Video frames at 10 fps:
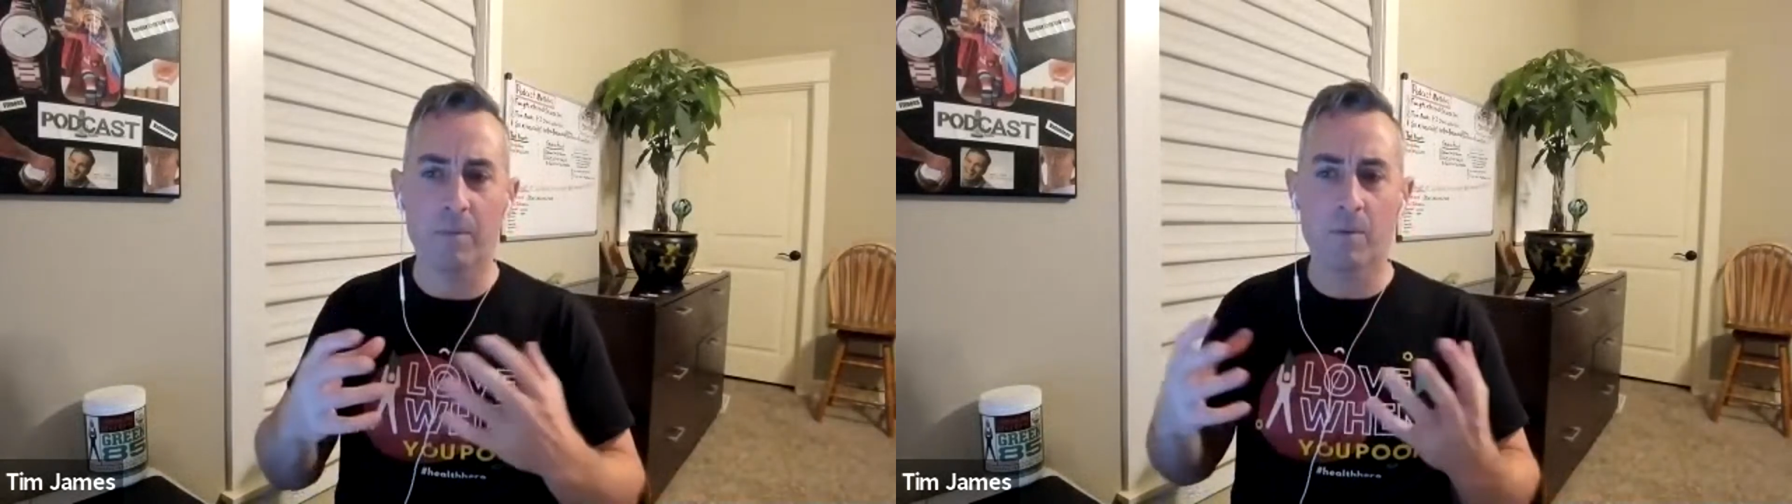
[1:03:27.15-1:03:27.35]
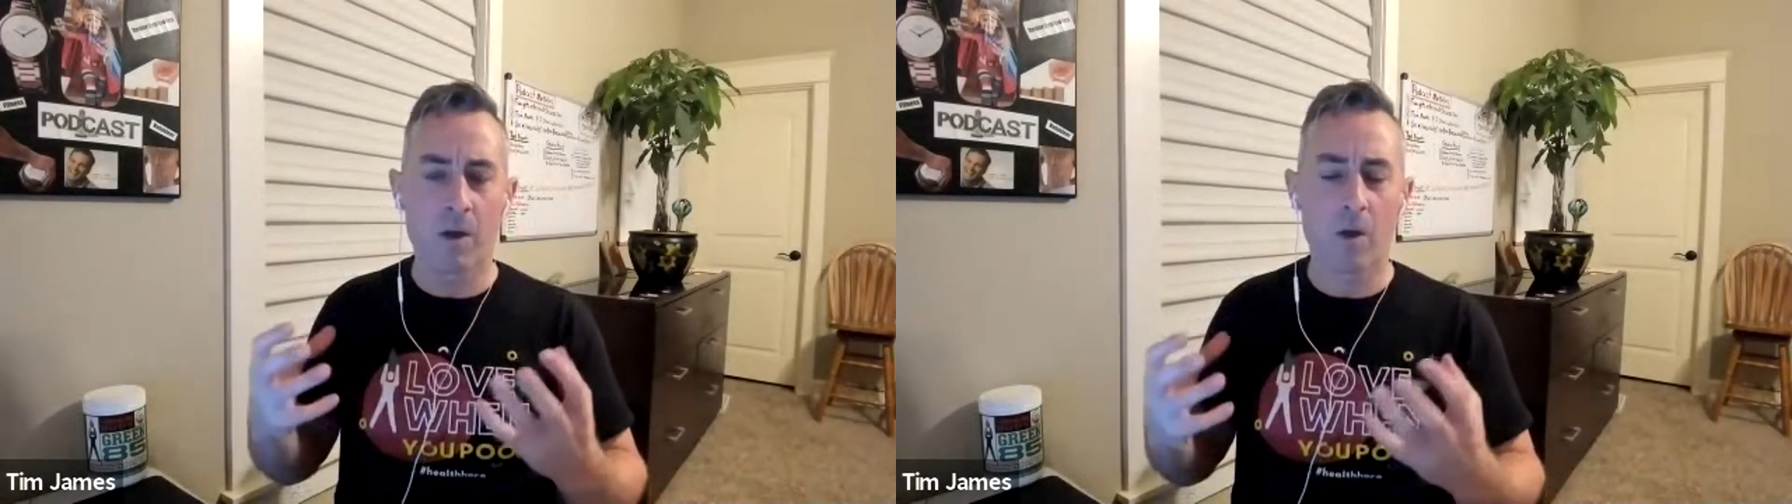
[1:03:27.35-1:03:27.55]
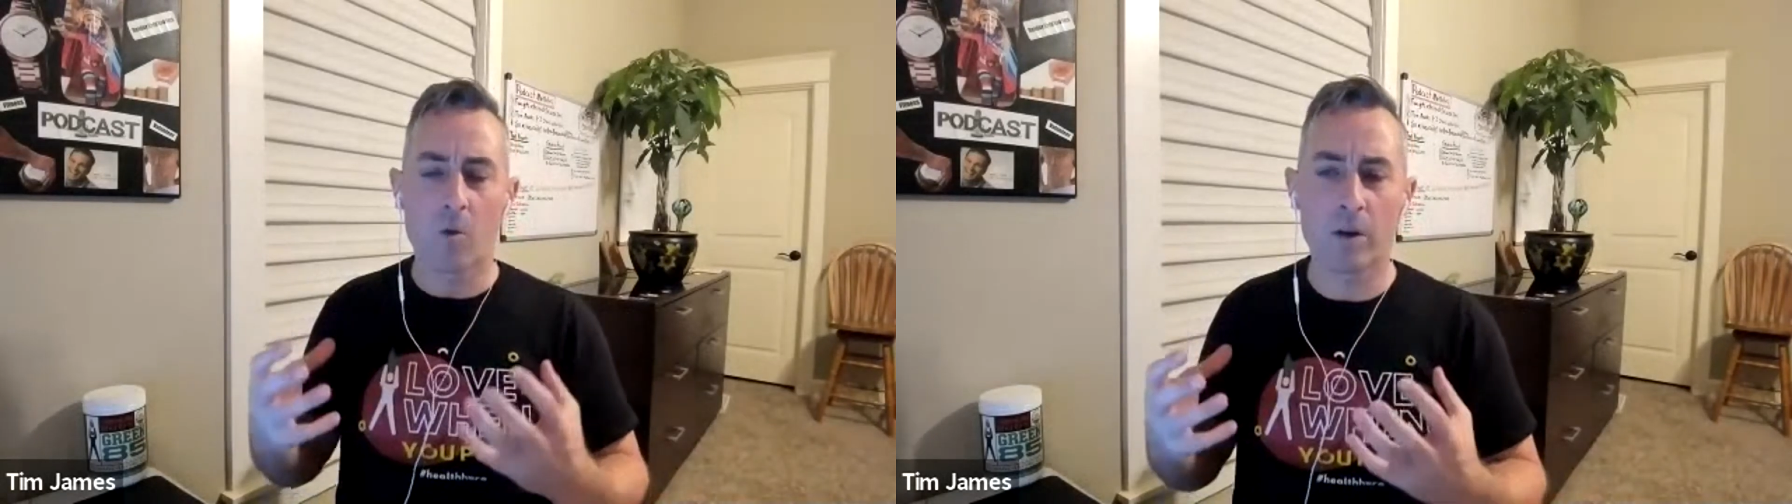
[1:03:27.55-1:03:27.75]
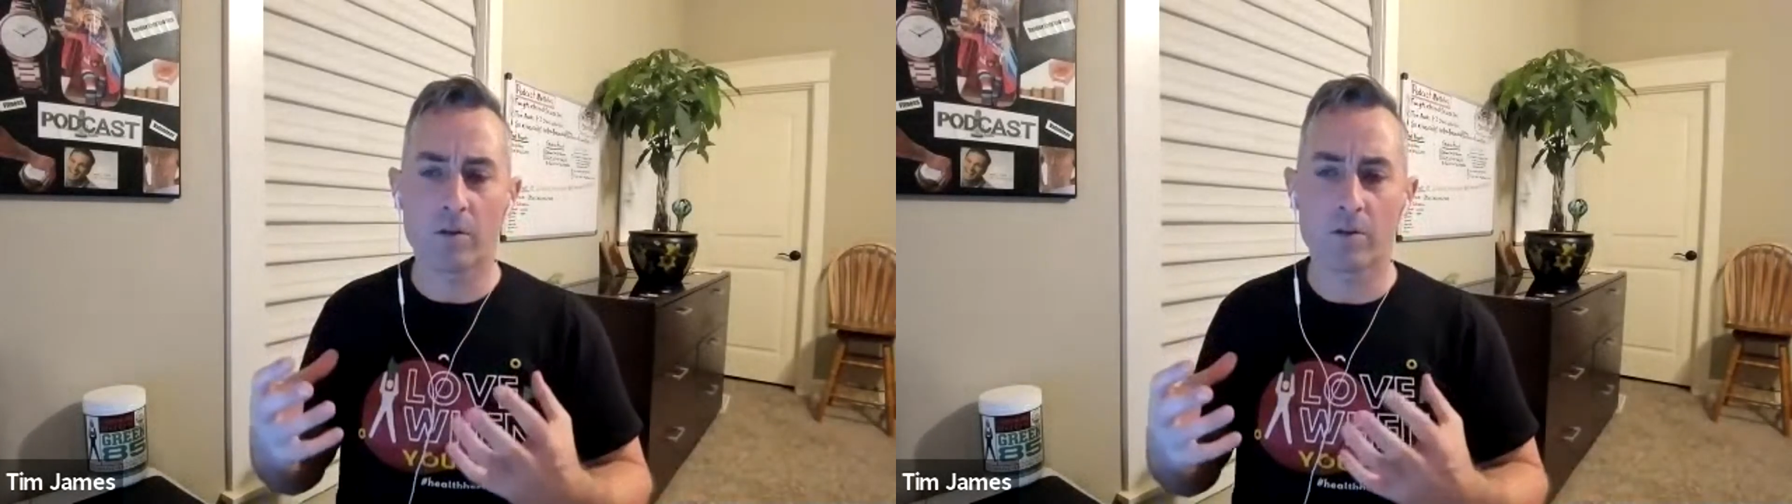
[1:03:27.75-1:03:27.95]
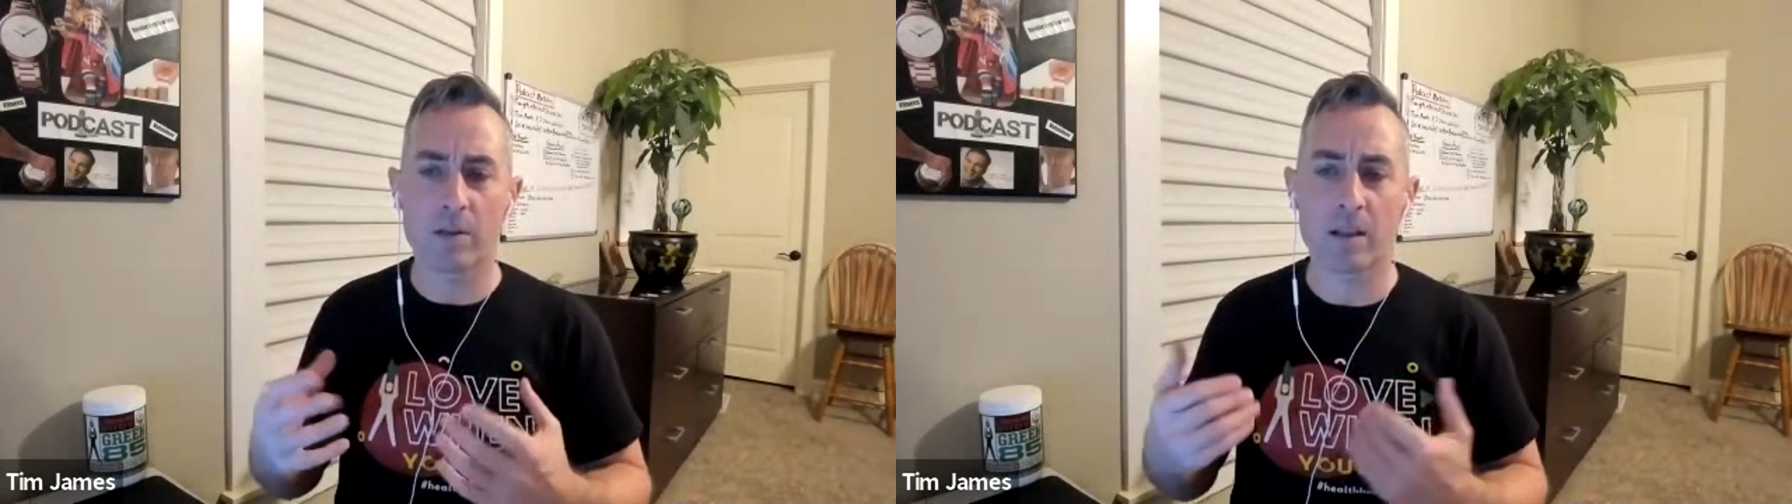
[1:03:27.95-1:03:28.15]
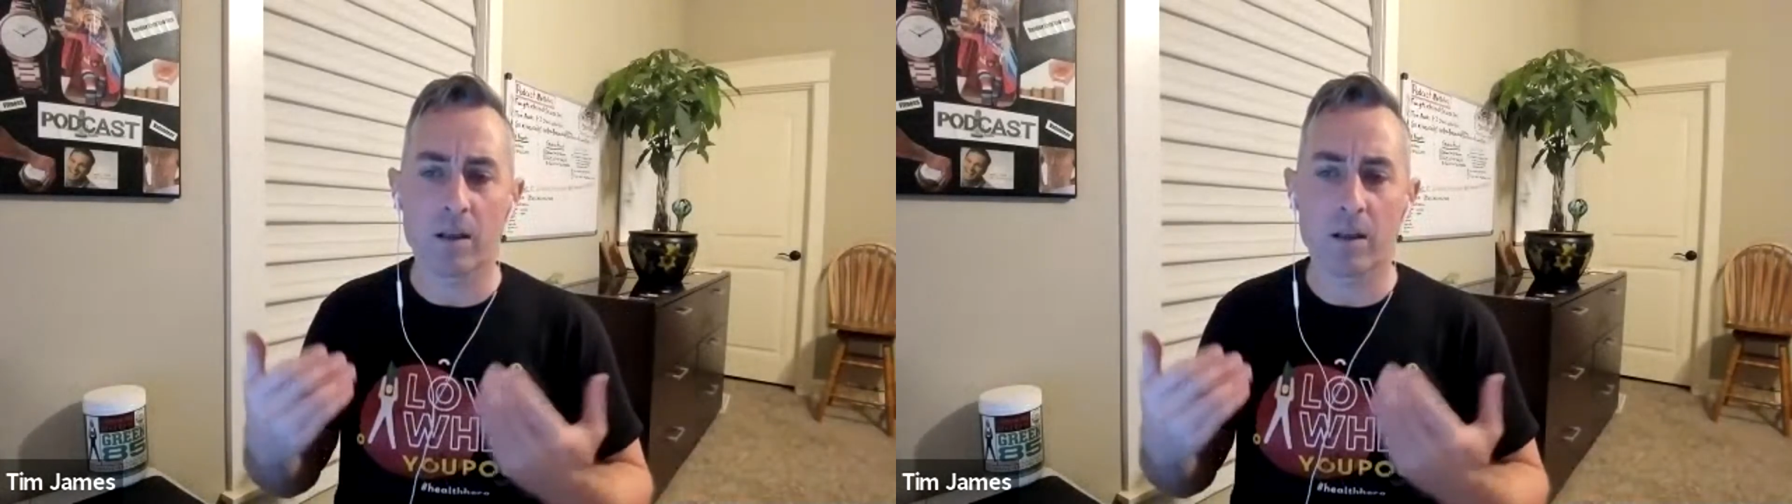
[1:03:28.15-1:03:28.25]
But we don't do that.